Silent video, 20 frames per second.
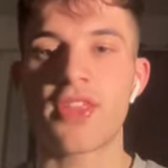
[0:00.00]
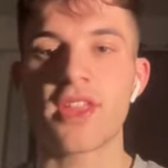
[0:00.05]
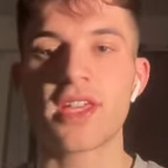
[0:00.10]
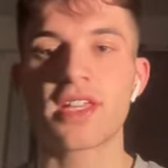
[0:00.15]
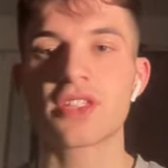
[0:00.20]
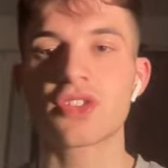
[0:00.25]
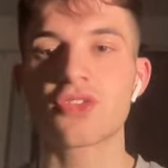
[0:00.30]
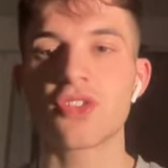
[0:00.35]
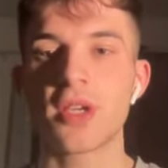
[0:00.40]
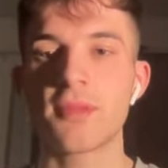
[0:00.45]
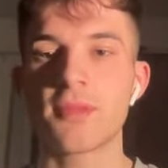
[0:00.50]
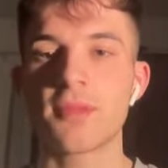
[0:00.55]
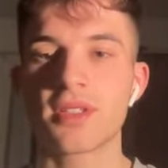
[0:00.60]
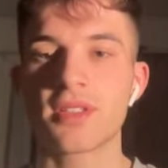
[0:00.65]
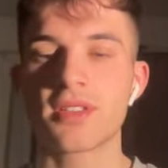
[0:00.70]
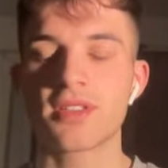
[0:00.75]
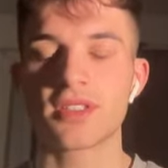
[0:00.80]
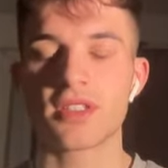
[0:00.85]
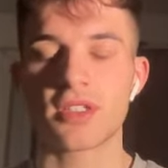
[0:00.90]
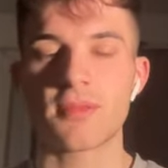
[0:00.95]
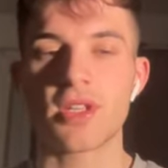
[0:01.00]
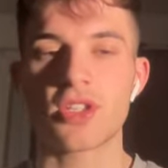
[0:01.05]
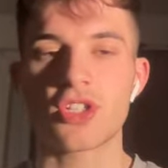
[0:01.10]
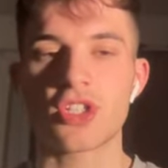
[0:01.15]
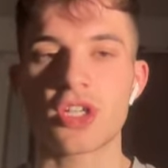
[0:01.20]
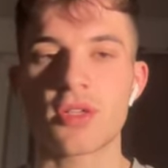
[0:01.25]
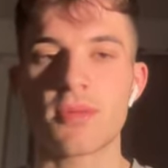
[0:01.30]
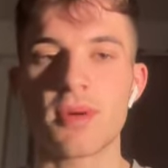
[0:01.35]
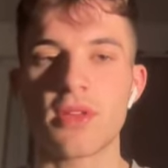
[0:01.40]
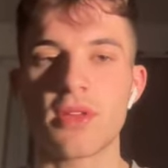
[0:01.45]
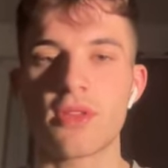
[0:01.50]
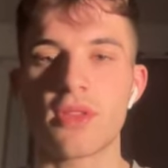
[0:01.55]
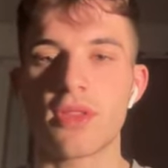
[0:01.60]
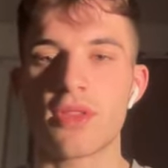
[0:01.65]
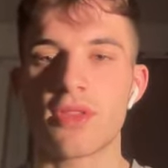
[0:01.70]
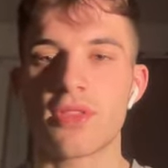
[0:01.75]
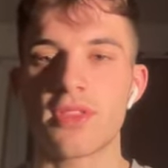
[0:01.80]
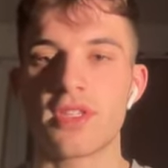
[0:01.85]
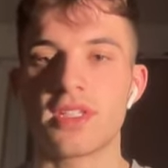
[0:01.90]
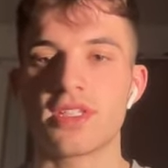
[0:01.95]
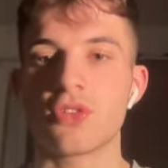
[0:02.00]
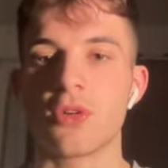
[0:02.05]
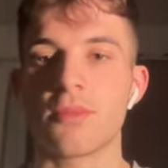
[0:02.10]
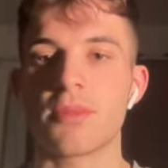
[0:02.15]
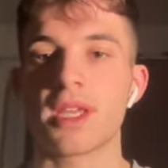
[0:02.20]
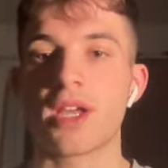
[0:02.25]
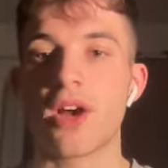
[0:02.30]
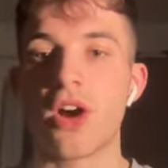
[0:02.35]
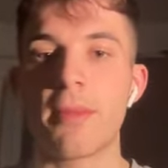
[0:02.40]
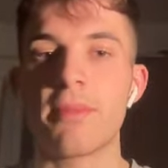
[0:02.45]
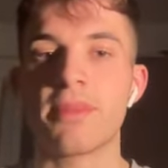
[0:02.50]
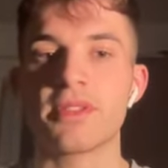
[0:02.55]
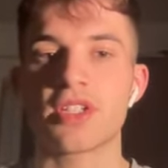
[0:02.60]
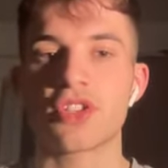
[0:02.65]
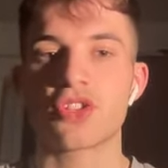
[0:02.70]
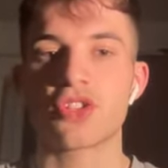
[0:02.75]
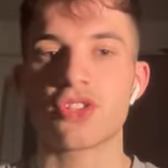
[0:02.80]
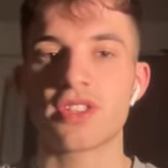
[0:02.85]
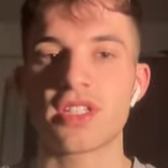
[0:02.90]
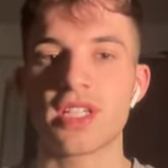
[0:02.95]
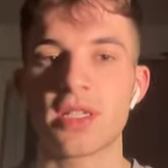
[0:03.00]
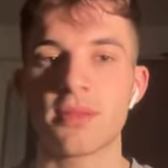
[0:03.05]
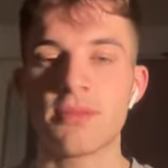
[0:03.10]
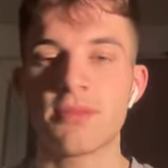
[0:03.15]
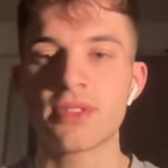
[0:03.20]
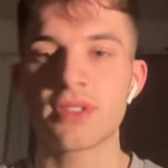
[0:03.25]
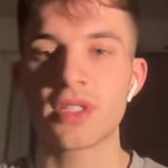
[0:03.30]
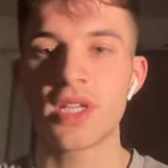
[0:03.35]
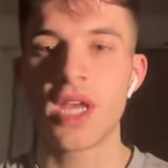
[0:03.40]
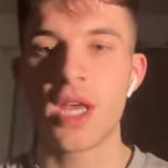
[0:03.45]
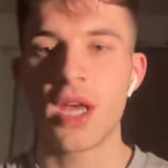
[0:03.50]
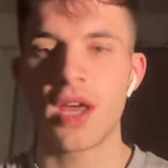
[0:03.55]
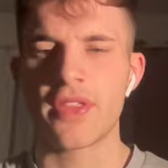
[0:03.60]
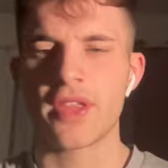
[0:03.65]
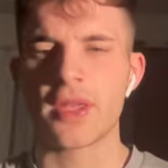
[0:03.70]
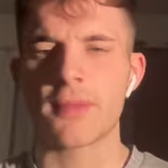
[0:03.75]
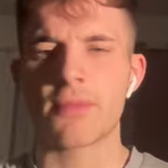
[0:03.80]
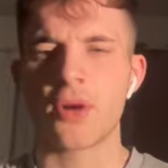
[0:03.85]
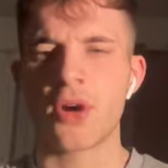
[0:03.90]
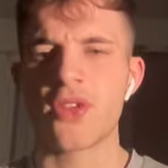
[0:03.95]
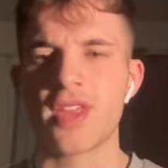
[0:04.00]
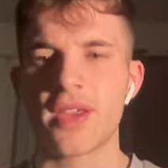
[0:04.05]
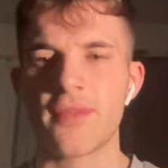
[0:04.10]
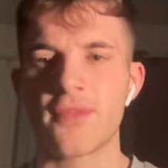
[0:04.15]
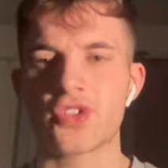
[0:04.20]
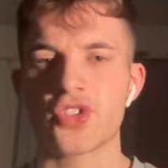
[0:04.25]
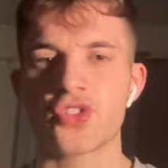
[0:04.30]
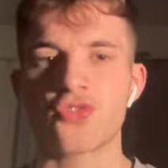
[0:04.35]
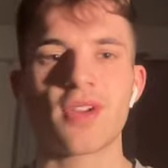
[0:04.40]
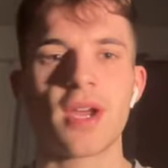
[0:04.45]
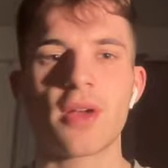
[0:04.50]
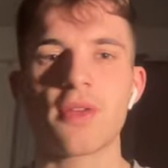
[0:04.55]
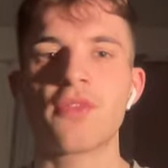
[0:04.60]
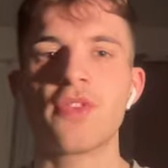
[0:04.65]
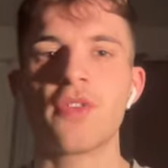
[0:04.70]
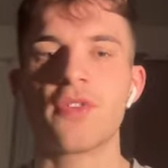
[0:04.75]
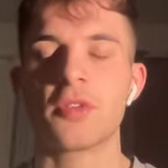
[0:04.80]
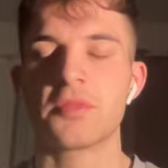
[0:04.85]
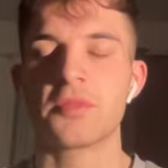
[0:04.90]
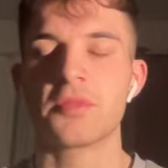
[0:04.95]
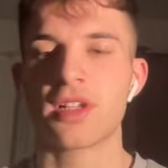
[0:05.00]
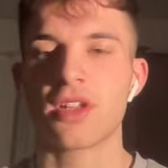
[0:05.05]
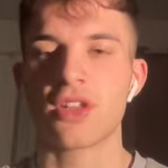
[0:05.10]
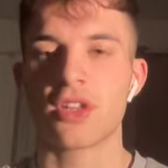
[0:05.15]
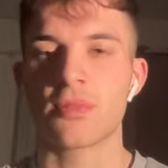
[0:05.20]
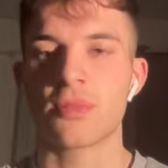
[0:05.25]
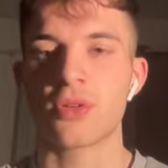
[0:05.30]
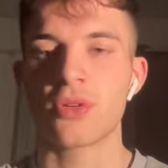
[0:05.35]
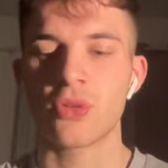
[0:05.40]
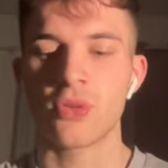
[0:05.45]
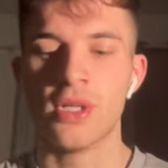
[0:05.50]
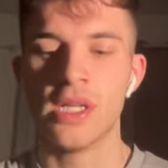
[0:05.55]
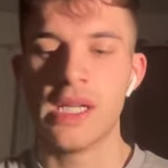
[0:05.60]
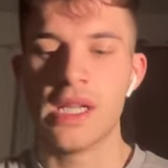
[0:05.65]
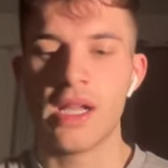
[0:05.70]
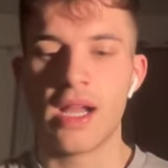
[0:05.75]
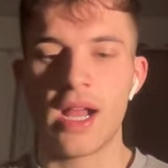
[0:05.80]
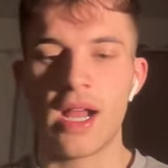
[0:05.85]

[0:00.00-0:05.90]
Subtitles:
I think it's great because, as I mentioned about these not being high possession teams, I think both average around 50% of the ball.